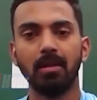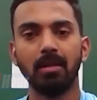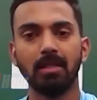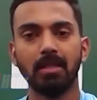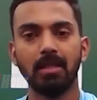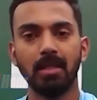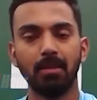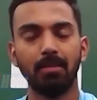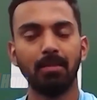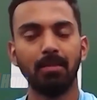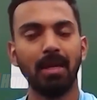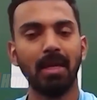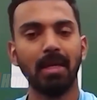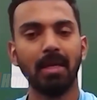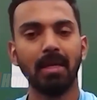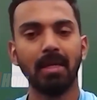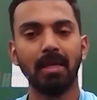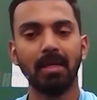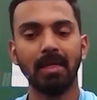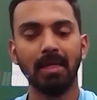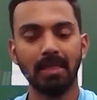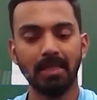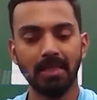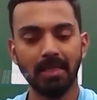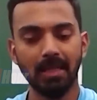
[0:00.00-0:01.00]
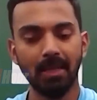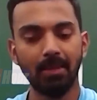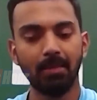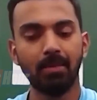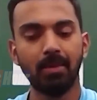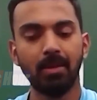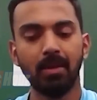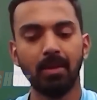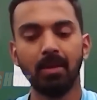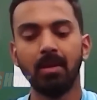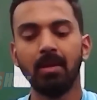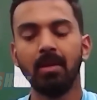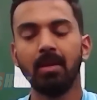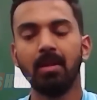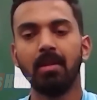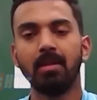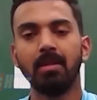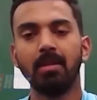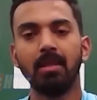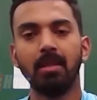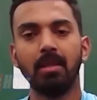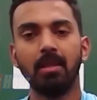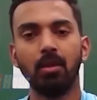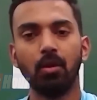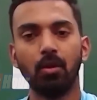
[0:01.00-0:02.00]
sit back and accept
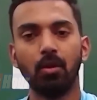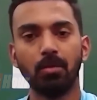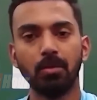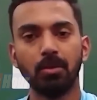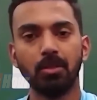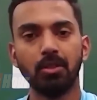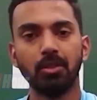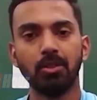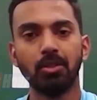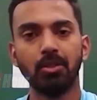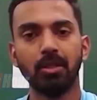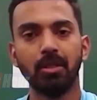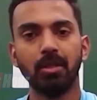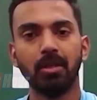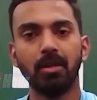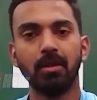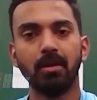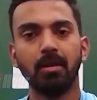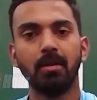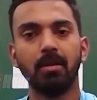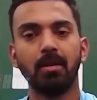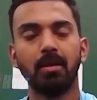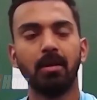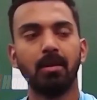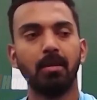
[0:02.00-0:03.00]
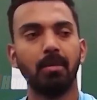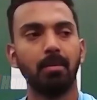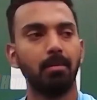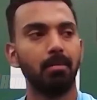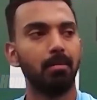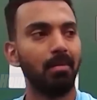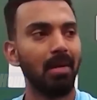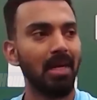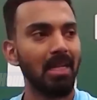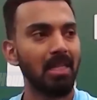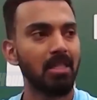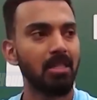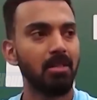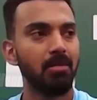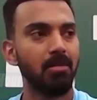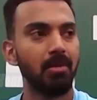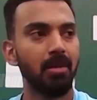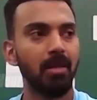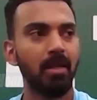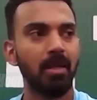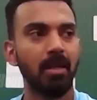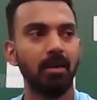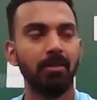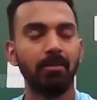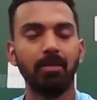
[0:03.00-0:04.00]
that the opposition
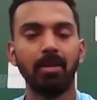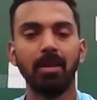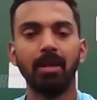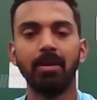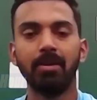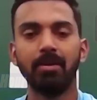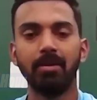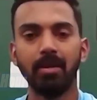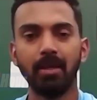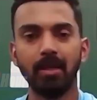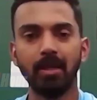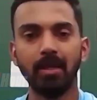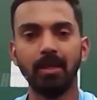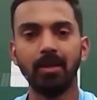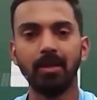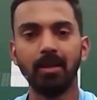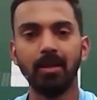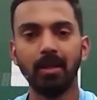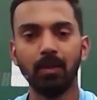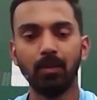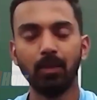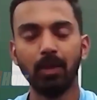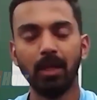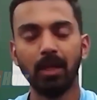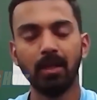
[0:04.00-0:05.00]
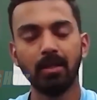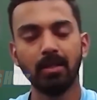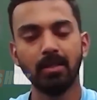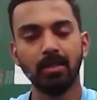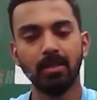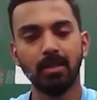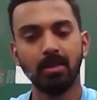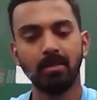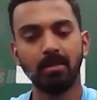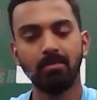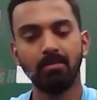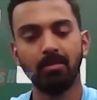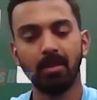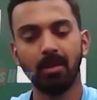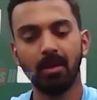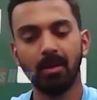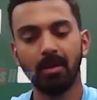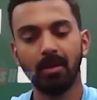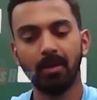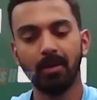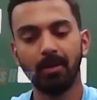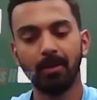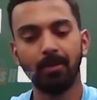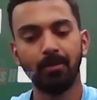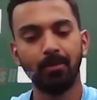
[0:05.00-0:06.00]
batsmen have played really well,
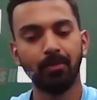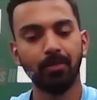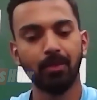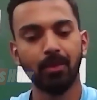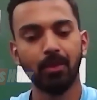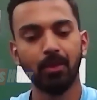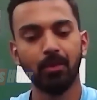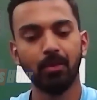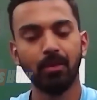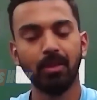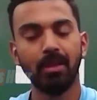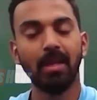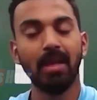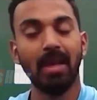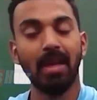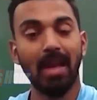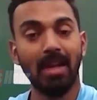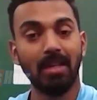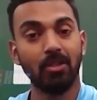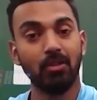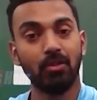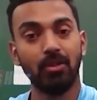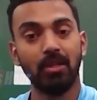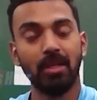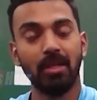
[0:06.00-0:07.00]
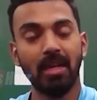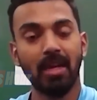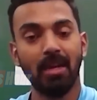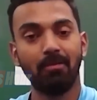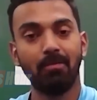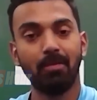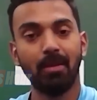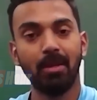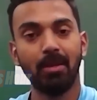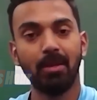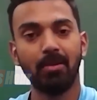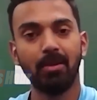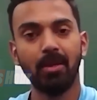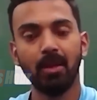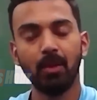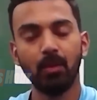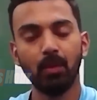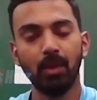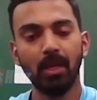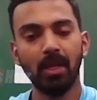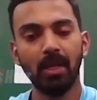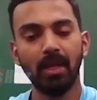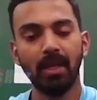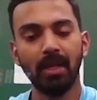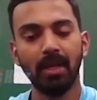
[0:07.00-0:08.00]
because they actually have played really
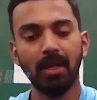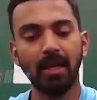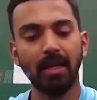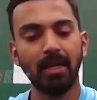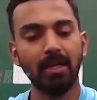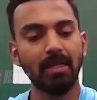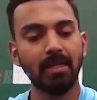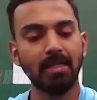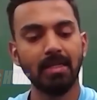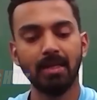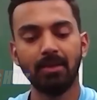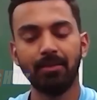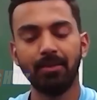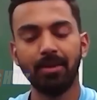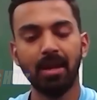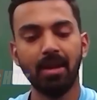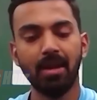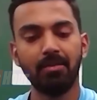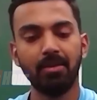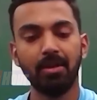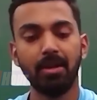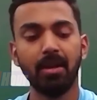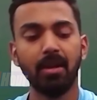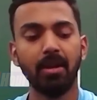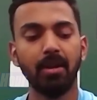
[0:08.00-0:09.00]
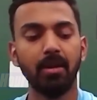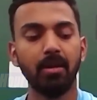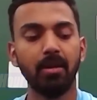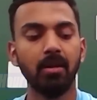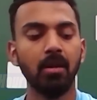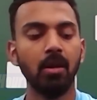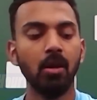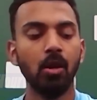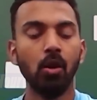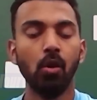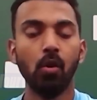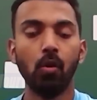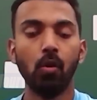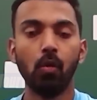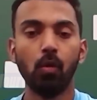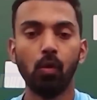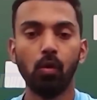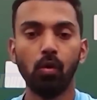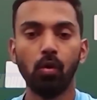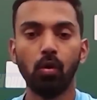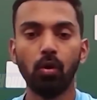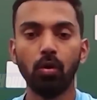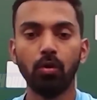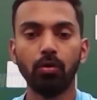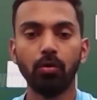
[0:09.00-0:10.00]
well. And like I said, we haven't done a whole
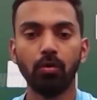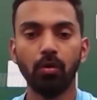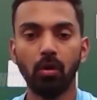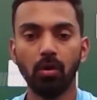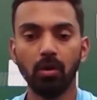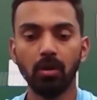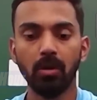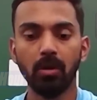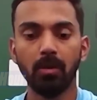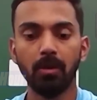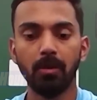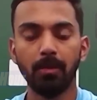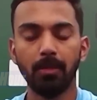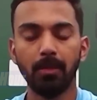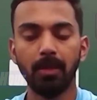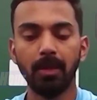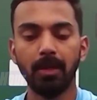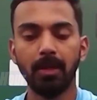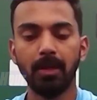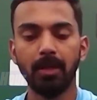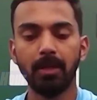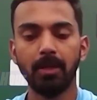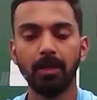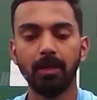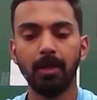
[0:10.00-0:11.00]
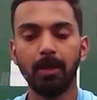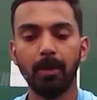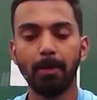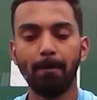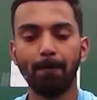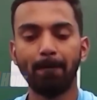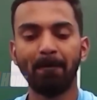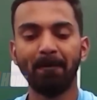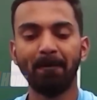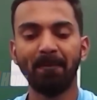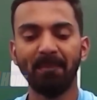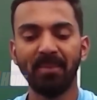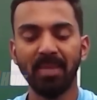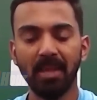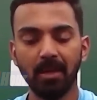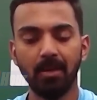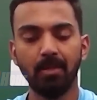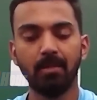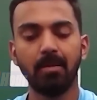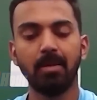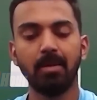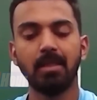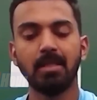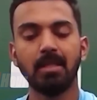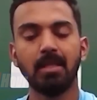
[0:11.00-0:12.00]
lot wrong. But
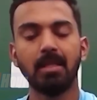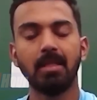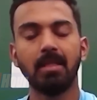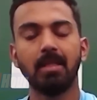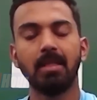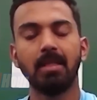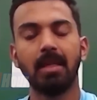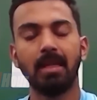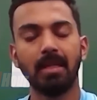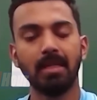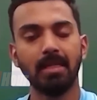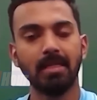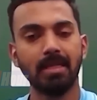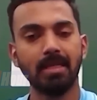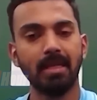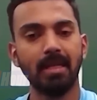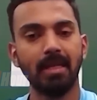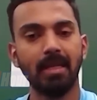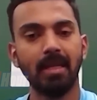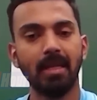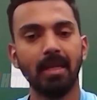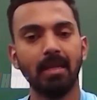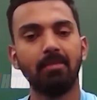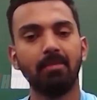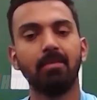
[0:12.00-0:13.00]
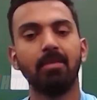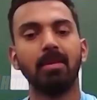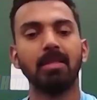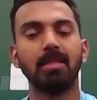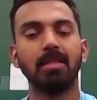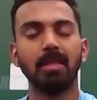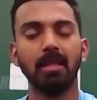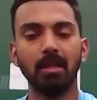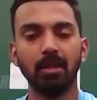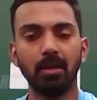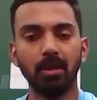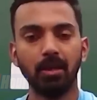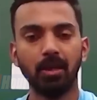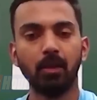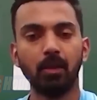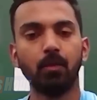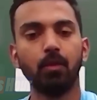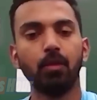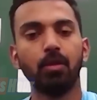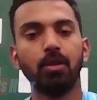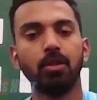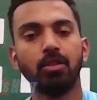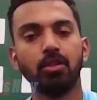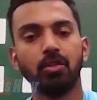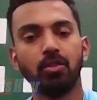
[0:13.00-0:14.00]
like I said again, it's a
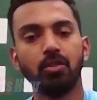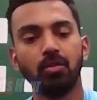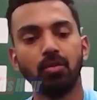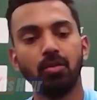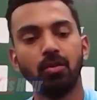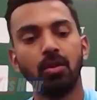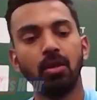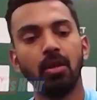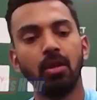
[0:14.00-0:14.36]
learning for us